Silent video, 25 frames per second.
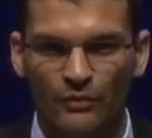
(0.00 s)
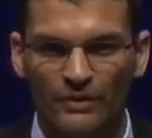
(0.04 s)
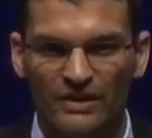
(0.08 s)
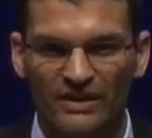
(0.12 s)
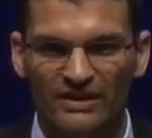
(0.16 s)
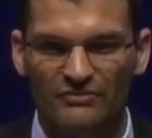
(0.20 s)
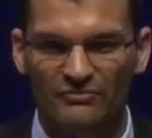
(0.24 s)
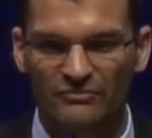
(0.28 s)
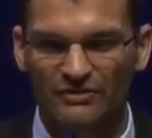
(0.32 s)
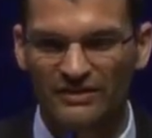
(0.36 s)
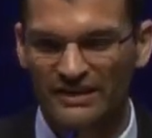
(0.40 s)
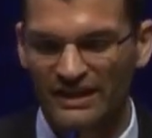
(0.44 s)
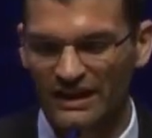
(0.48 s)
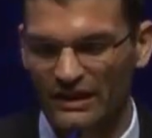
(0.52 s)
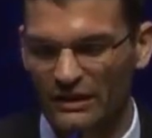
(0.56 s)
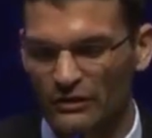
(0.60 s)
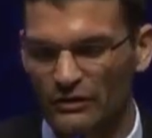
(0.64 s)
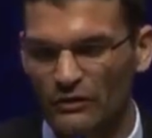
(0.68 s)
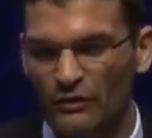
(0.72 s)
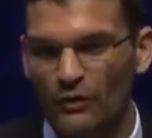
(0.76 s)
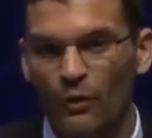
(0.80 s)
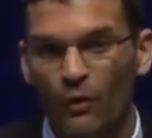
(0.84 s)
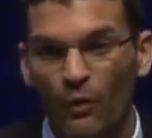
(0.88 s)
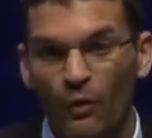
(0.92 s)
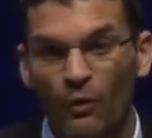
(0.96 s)
we can really
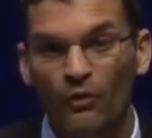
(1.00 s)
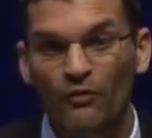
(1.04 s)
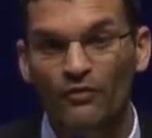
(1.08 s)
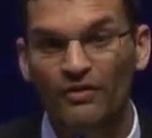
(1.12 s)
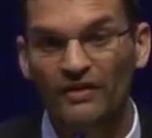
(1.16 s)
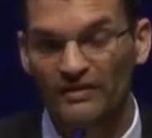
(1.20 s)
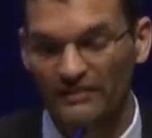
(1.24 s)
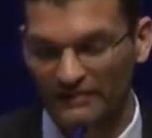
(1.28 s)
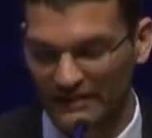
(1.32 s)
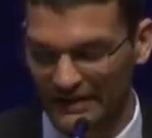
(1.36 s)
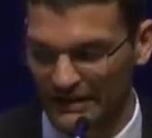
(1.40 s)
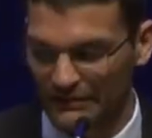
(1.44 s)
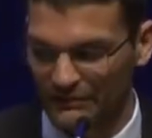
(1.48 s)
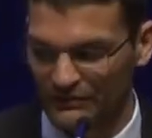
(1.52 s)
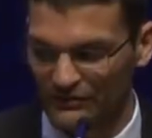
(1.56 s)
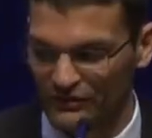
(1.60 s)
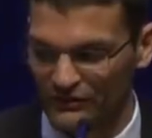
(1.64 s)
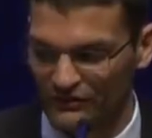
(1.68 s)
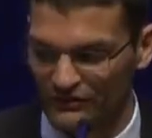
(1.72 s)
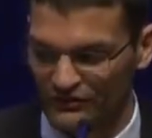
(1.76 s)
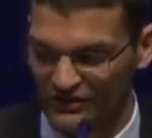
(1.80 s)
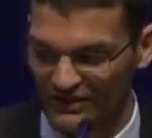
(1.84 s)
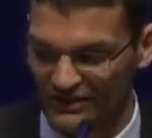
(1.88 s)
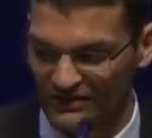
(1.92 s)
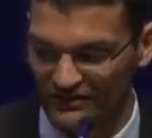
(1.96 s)
ignore the claims
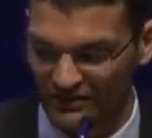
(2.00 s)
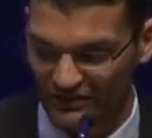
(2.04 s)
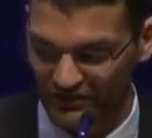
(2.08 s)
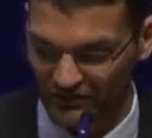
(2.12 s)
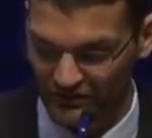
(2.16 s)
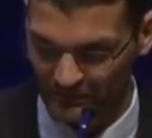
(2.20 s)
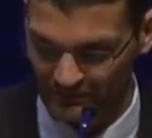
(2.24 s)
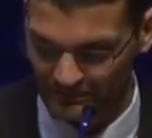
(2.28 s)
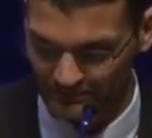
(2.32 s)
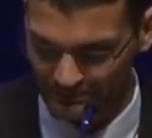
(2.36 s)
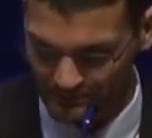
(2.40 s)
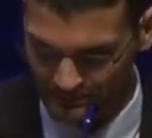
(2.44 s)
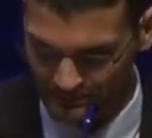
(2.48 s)
of Jesus.